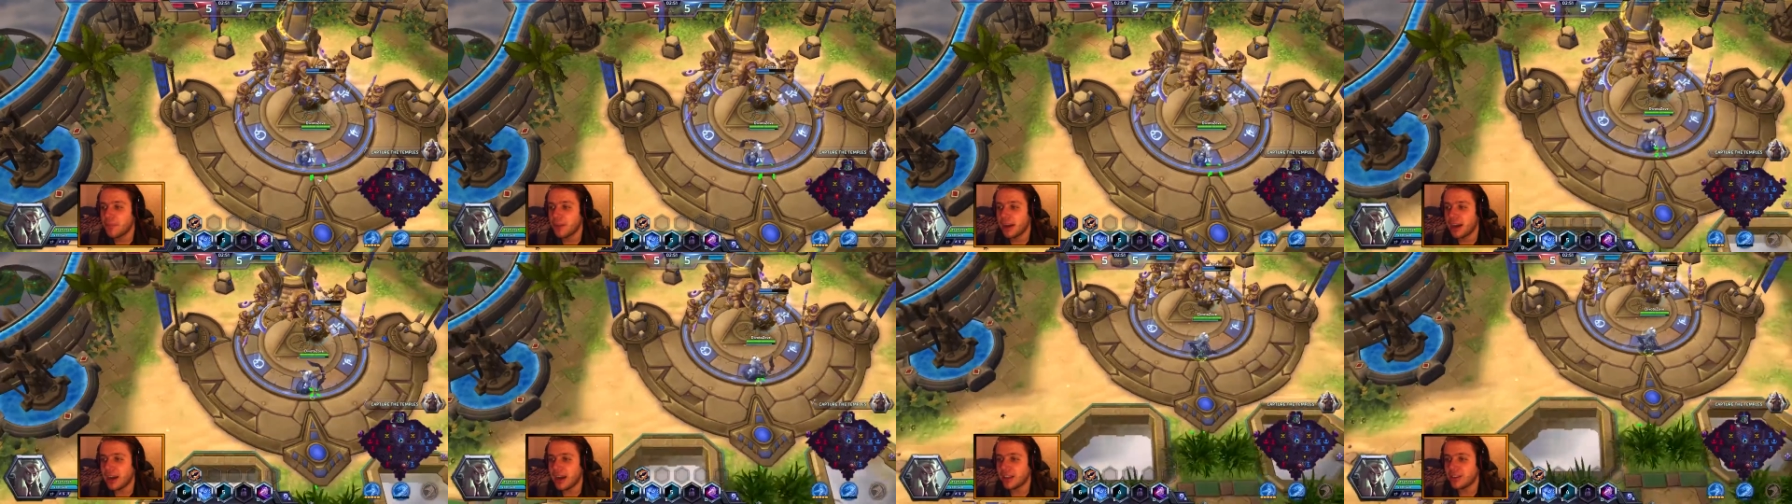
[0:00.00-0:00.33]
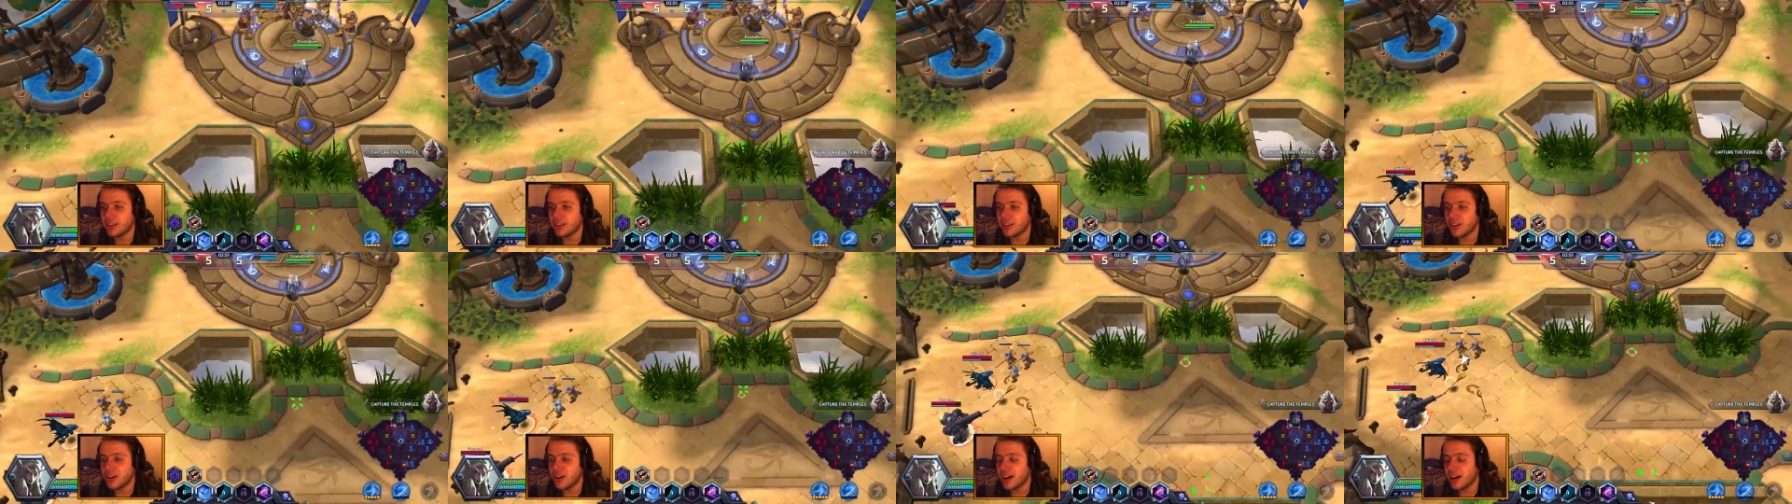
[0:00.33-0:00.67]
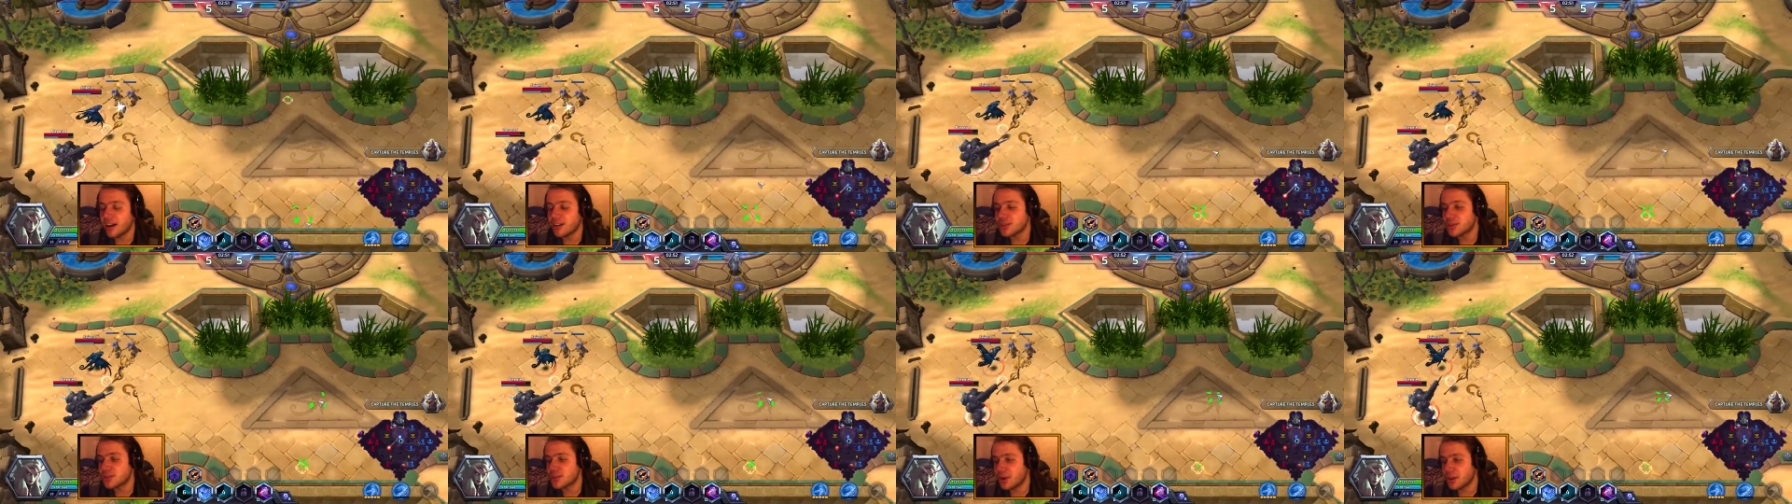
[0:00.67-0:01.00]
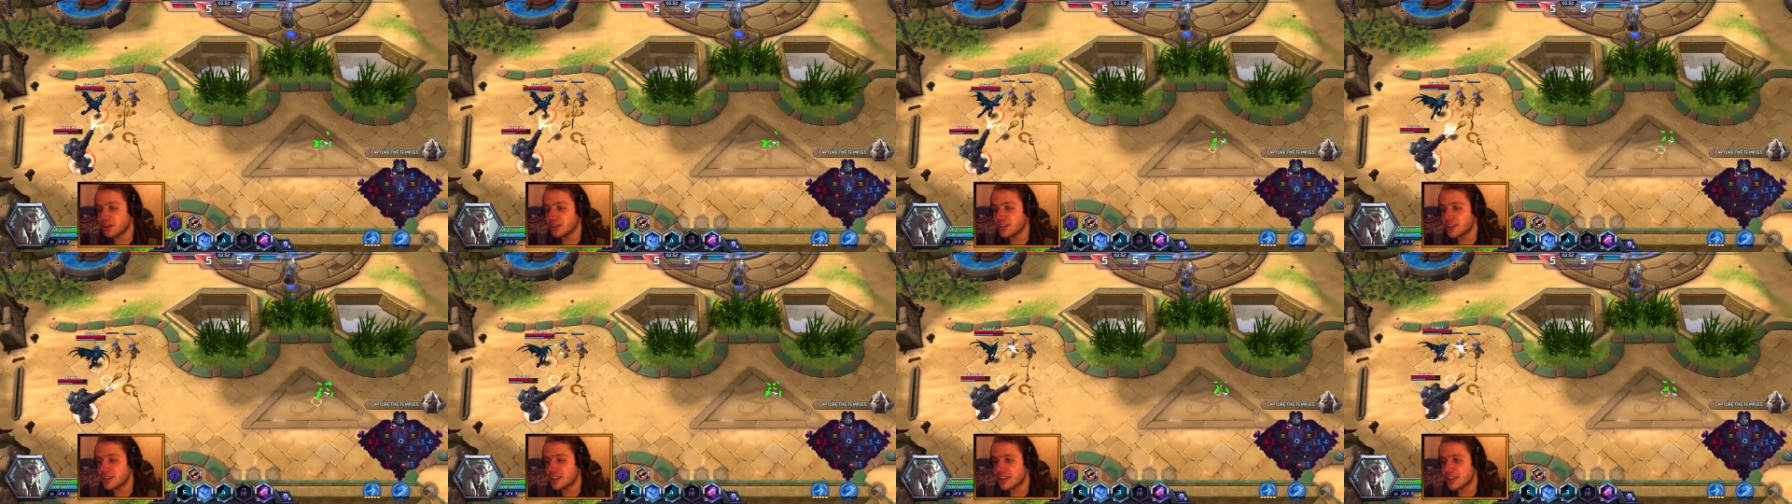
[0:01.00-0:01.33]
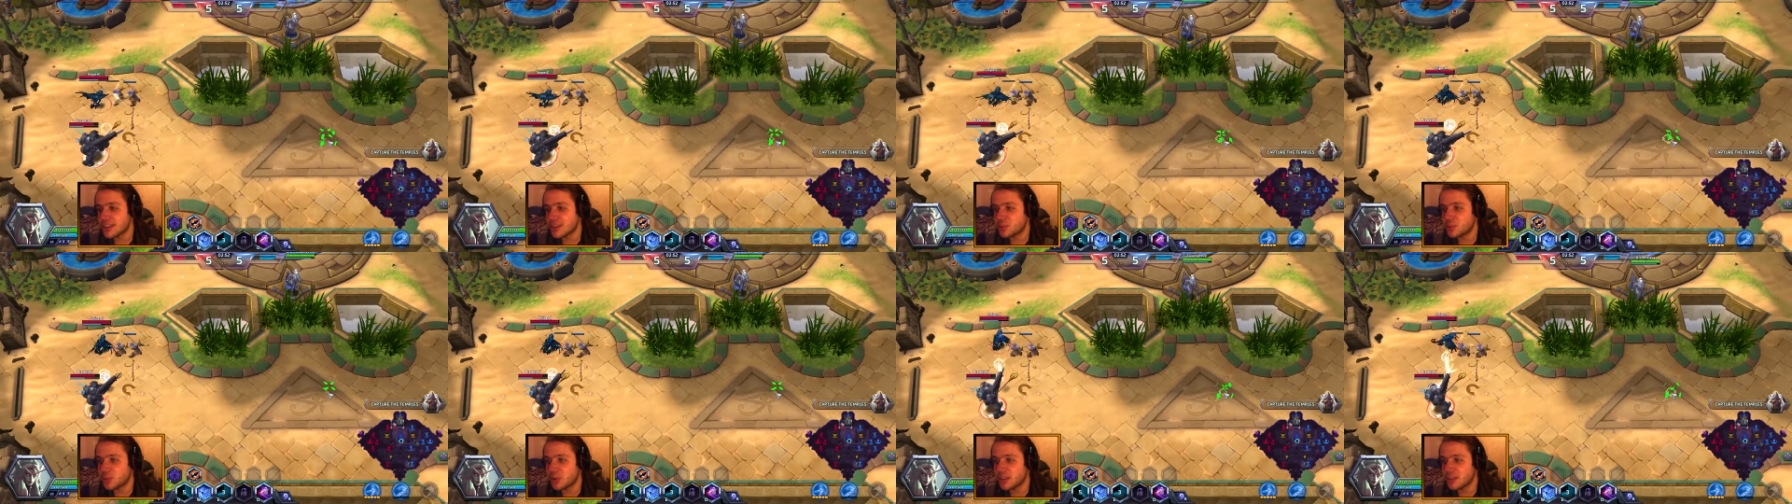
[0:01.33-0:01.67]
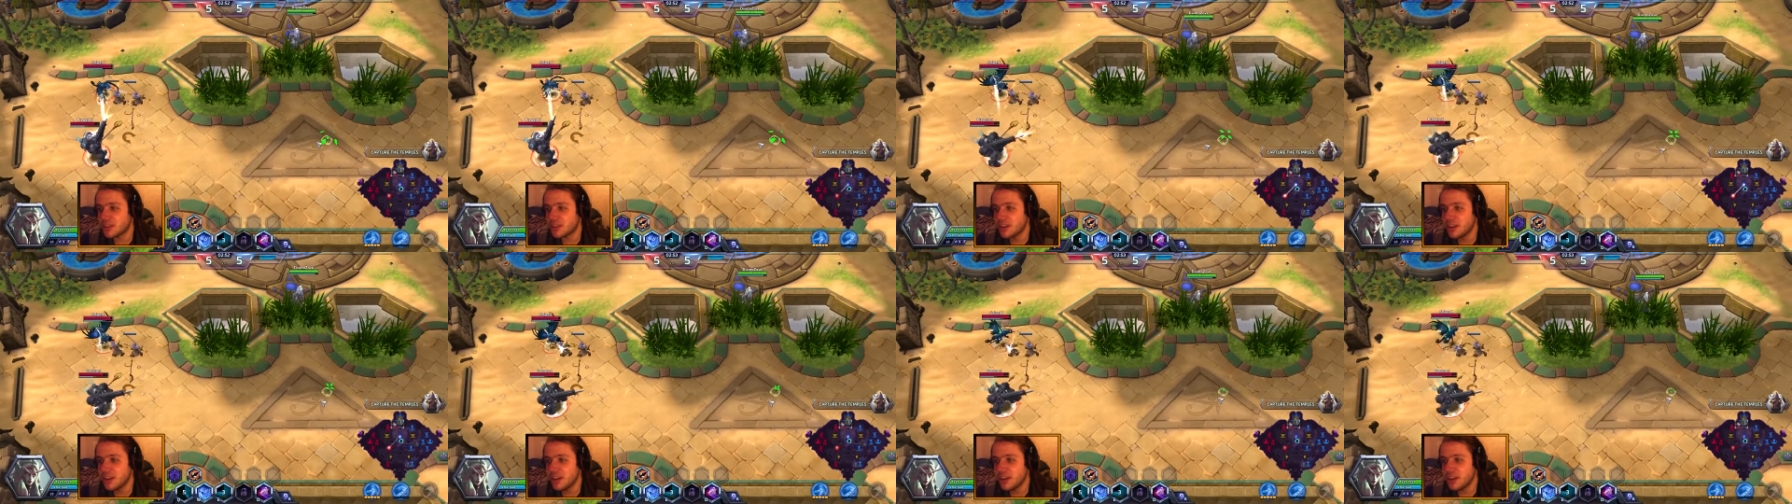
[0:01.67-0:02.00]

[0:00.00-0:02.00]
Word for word: I don't know how strong this is, but